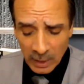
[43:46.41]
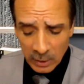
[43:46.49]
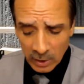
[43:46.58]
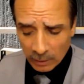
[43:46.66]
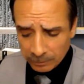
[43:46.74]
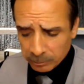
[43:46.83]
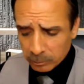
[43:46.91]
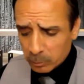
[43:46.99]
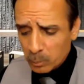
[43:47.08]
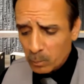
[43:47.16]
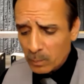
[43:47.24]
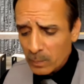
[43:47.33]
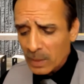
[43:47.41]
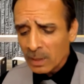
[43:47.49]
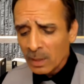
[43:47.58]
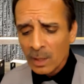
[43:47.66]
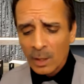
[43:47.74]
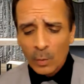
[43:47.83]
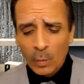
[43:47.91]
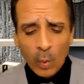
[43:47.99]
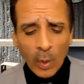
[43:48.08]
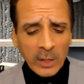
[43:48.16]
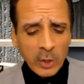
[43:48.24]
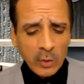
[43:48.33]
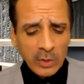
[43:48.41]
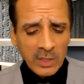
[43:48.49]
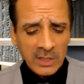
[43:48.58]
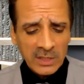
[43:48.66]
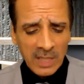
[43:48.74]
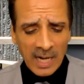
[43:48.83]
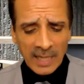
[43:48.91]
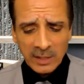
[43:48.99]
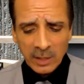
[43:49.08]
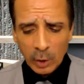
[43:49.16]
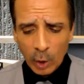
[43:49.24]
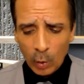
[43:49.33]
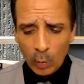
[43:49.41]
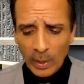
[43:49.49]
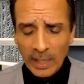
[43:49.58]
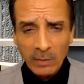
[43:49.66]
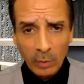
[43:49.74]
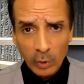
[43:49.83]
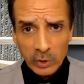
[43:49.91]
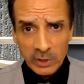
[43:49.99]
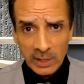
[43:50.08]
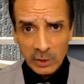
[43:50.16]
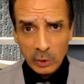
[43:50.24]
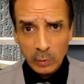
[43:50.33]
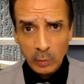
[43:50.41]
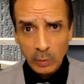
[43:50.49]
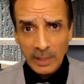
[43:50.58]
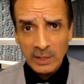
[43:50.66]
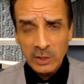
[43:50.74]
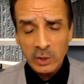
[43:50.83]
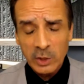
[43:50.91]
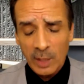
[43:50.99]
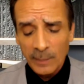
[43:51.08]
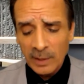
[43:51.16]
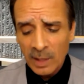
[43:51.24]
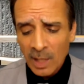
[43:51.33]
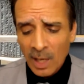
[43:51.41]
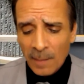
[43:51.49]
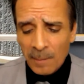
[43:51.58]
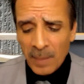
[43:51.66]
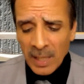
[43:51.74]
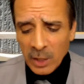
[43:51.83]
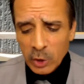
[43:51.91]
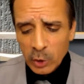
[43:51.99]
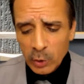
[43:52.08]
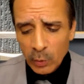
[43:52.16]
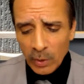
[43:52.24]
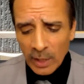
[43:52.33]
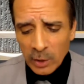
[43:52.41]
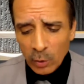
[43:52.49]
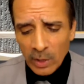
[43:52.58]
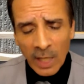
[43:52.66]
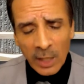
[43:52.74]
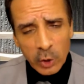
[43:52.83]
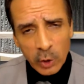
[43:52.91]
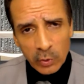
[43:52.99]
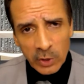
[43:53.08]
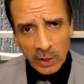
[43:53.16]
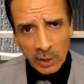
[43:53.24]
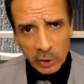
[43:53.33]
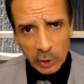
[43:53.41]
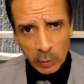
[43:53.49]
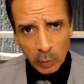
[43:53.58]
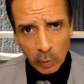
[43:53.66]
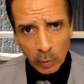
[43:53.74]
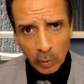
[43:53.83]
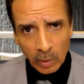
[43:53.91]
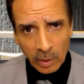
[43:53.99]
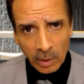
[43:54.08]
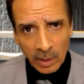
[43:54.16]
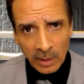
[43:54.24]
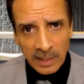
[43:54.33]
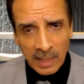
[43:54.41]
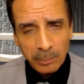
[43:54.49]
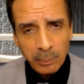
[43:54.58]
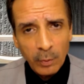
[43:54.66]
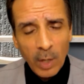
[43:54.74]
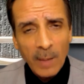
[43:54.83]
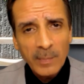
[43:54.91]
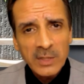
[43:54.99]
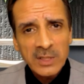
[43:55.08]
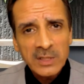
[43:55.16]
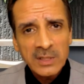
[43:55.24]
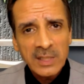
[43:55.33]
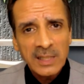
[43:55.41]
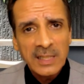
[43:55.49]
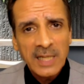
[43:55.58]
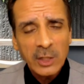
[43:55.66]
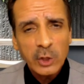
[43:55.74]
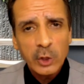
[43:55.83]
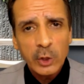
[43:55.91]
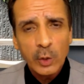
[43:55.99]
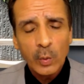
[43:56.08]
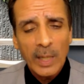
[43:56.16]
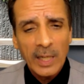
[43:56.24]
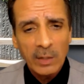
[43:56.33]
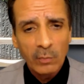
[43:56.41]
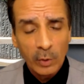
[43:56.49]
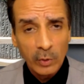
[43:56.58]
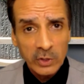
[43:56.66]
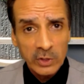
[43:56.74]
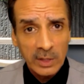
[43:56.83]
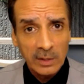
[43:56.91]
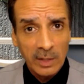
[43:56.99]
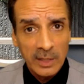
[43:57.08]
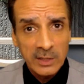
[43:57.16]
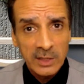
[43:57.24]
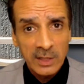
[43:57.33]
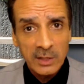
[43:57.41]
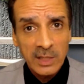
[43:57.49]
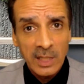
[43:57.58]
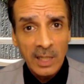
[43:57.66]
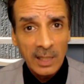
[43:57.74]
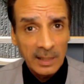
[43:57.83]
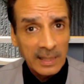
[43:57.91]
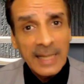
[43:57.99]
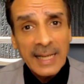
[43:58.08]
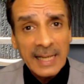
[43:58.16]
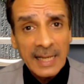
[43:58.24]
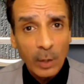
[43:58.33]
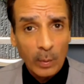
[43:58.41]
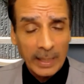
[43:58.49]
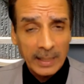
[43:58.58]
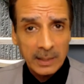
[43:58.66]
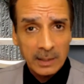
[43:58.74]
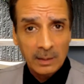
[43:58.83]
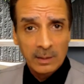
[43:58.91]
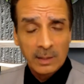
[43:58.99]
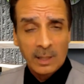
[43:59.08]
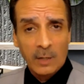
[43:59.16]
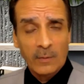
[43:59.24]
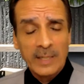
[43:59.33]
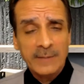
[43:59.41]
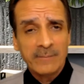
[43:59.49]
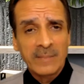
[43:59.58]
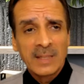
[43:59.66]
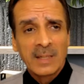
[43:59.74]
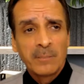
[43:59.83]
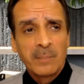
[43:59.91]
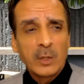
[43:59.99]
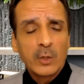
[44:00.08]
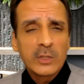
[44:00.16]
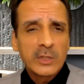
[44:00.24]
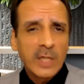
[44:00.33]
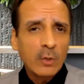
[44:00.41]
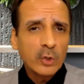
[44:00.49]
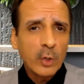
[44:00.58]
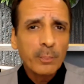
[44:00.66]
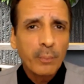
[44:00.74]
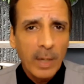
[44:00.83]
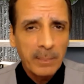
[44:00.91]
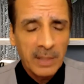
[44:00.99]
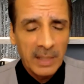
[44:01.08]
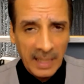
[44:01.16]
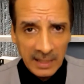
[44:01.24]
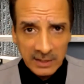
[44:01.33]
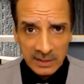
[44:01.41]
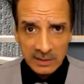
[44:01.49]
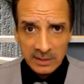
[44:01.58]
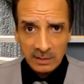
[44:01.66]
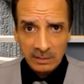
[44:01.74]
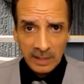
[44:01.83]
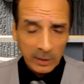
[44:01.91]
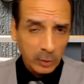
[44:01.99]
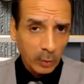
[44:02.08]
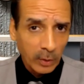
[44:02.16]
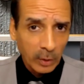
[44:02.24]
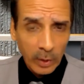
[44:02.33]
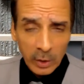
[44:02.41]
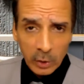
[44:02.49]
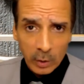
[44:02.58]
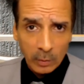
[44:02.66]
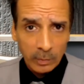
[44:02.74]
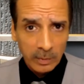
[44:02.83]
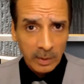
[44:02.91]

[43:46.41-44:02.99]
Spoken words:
So when you decide to go with a real estate school, ladies and gentlemen, make sure that you're not choosing a school that promises to get you a real estate license lickety quick. All right. Because those are prep classes. That's all they're going to do.